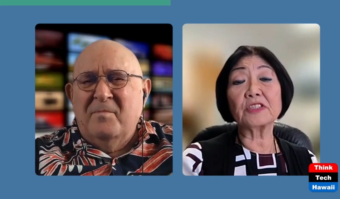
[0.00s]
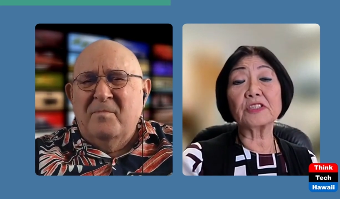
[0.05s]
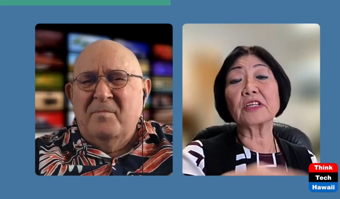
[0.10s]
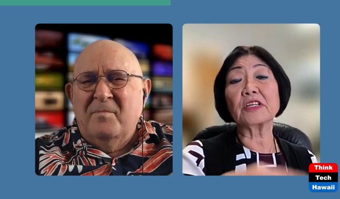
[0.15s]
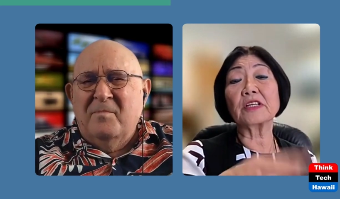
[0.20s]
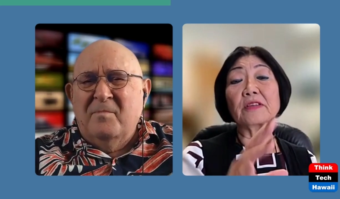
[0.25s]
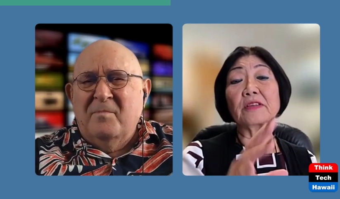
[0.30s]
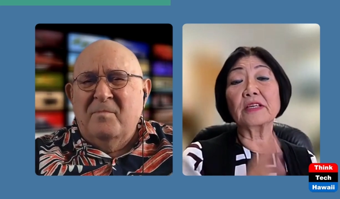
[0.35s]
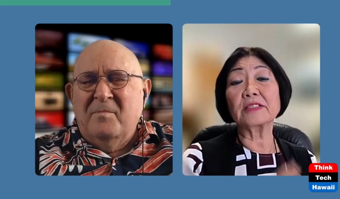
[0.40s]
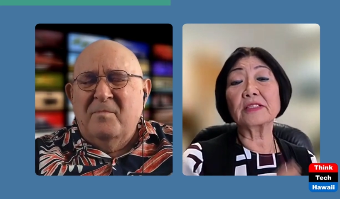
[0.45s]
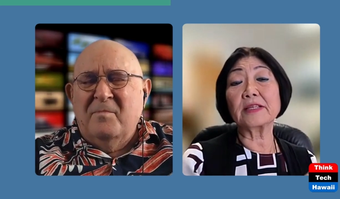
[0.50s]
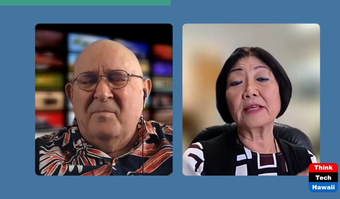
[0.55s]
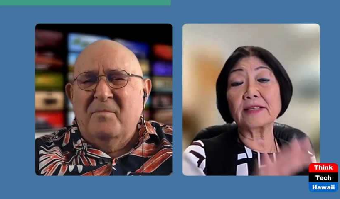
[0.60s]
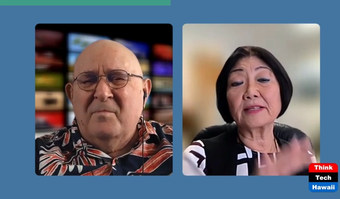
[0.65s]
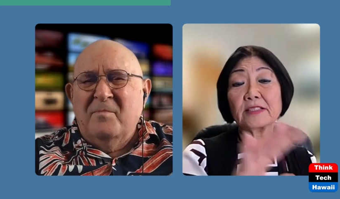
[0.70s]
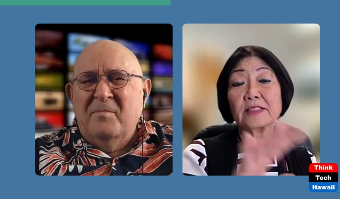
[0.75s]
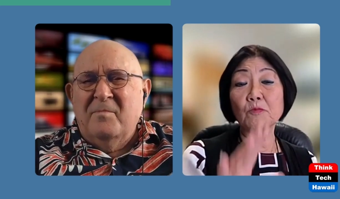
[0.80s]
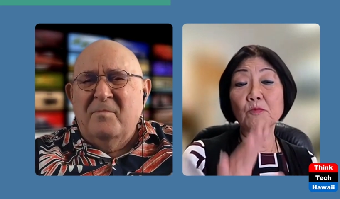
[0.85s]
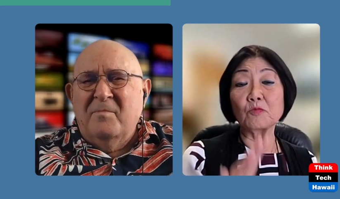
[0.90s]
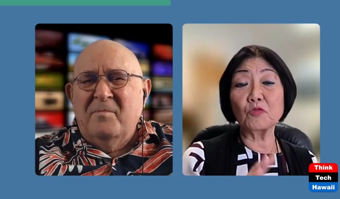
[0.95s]
Speaker 1: It's, they
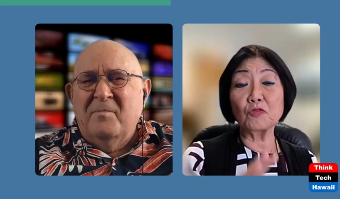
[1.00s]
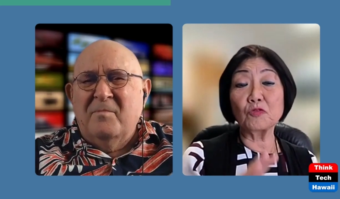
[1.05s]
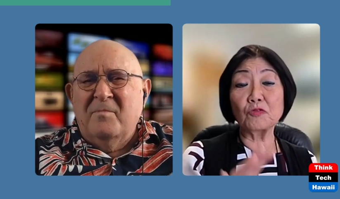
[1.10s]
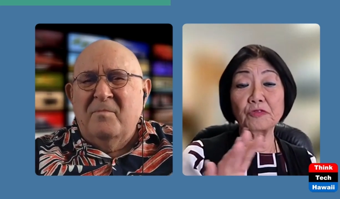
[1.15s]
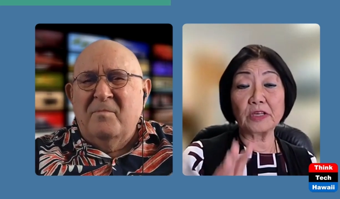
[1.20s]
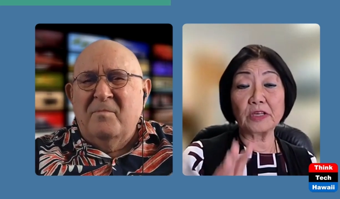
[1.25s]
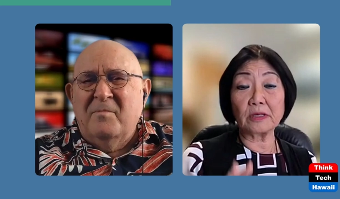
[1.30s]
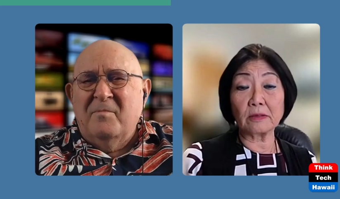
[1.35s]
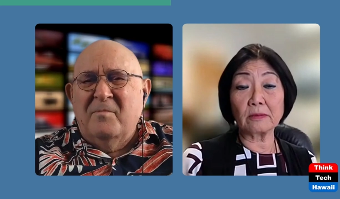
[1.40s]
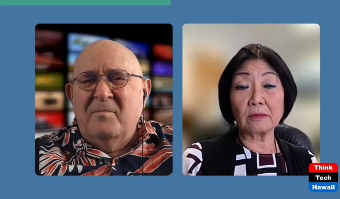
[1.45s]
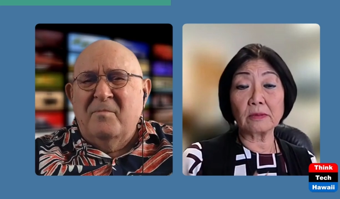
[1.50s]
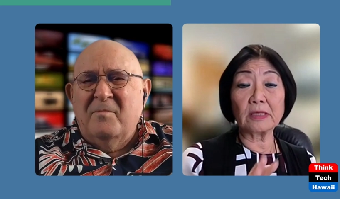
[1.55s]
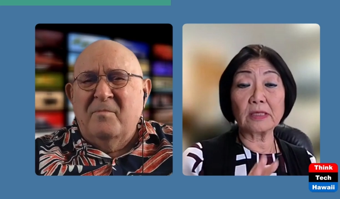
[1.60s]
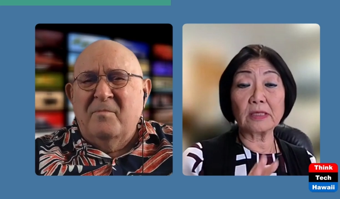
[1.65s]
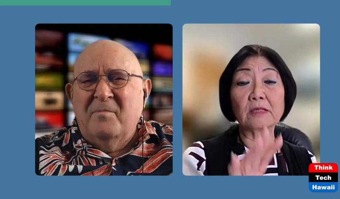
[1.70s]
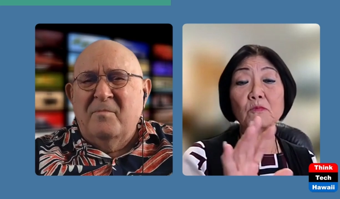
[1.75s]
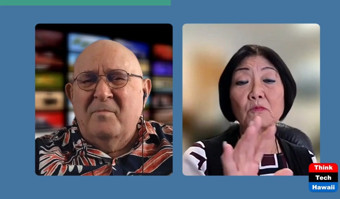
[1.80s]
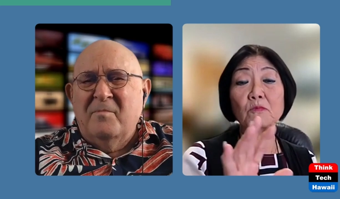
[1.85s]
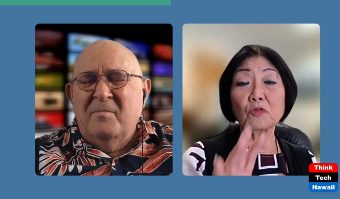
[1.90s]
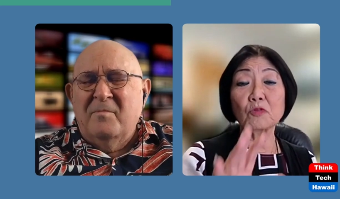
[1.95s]
say it's a moving,
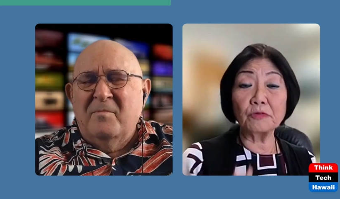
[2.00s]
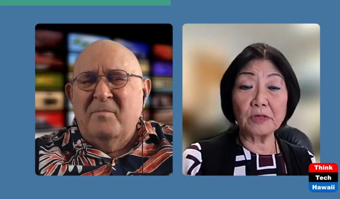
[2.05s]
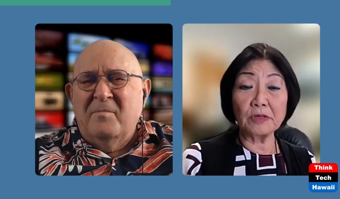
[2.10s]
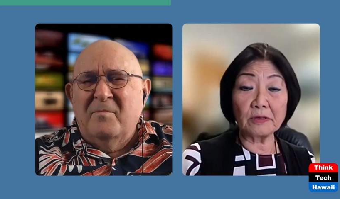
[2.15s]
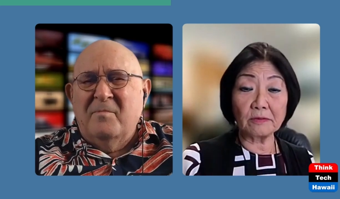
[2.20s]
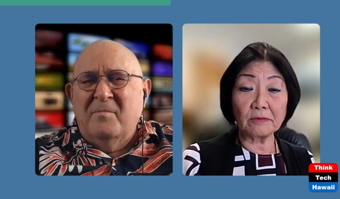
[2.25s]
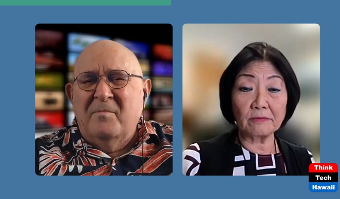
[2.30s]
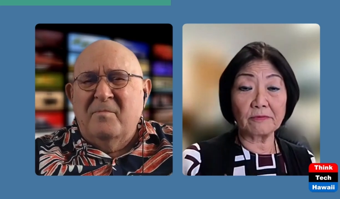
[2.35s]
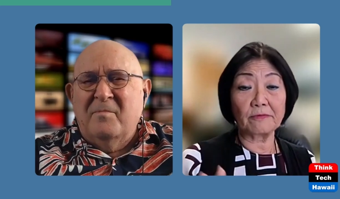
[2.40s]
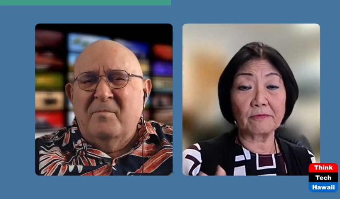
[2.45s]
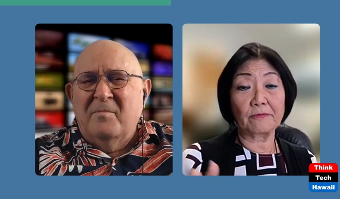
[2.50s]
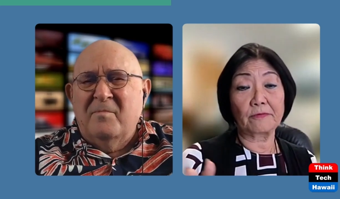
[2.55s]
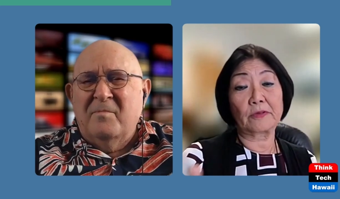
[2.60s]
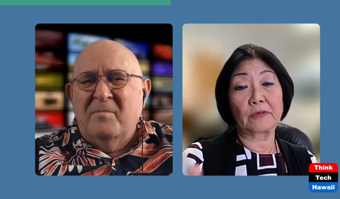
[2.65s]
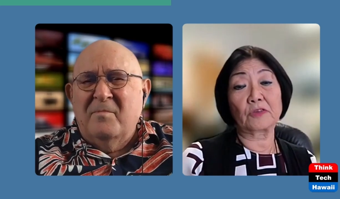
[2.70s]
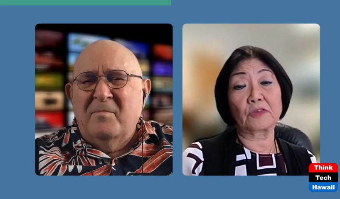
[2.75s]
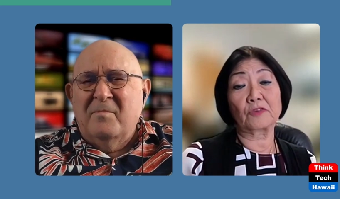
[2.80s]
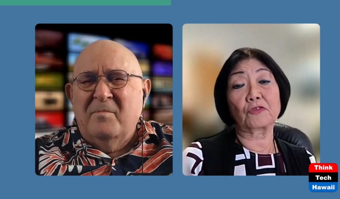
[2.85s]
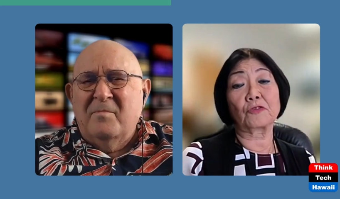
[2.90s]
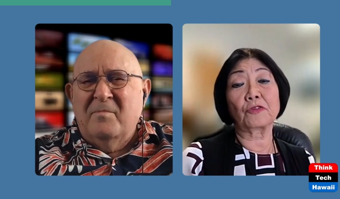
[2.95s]
it's a moving
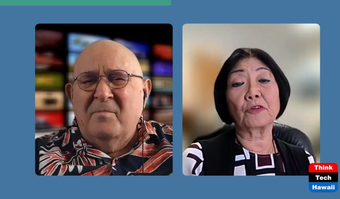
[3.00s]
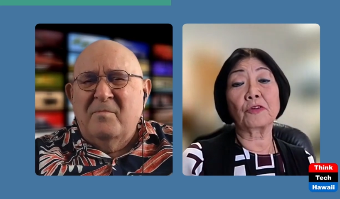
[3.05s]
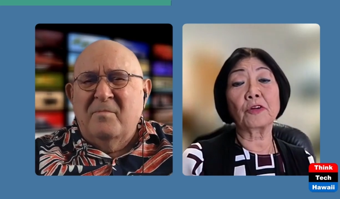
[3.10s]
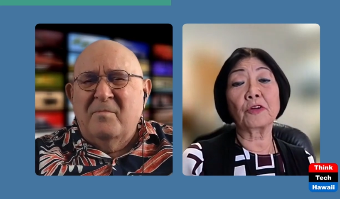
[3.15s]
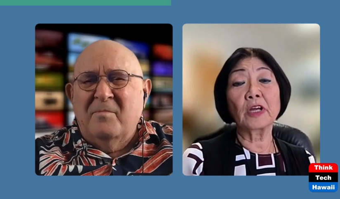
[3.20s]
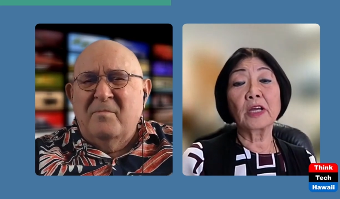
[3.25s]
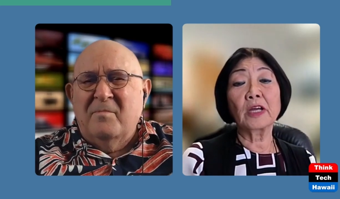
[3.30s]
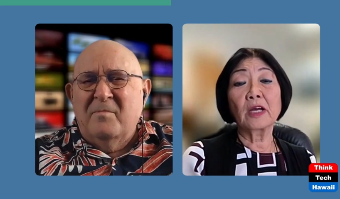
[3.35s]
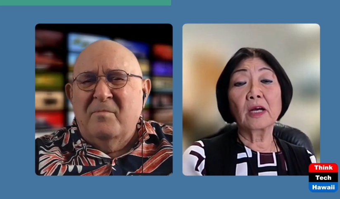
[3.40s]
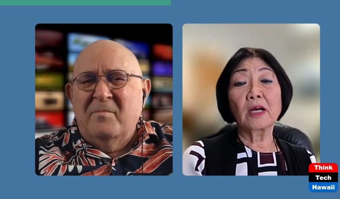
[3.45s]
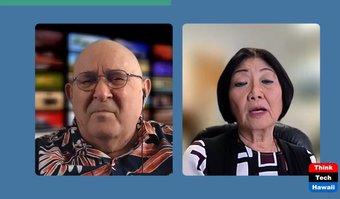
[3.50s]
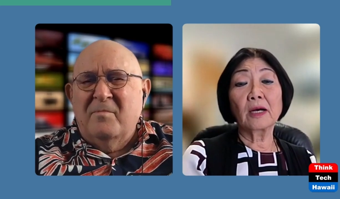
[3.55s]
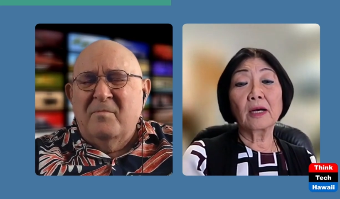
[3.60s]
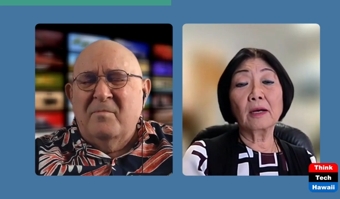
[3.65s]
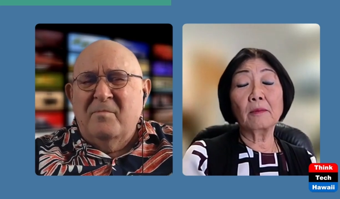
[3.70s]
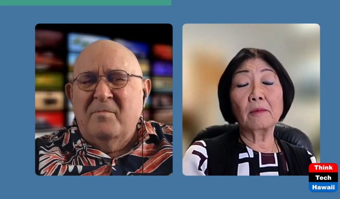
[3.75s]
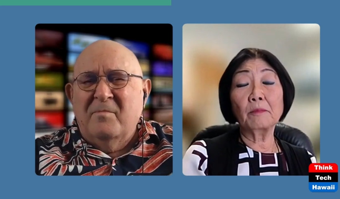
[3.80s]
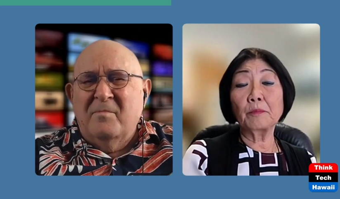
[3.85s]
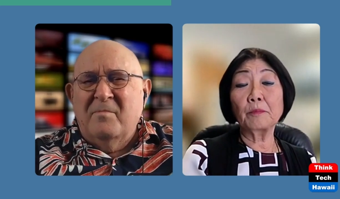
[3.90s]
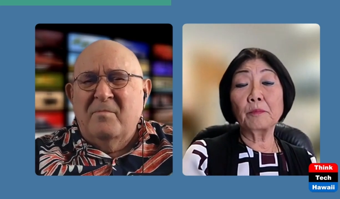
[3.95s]
figure.
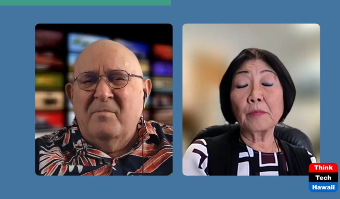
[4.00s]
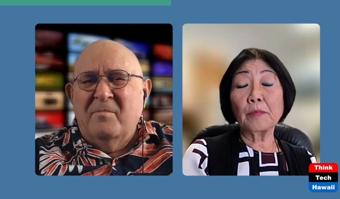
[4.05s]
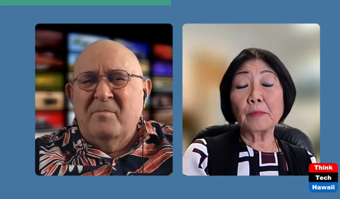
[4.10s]
Um,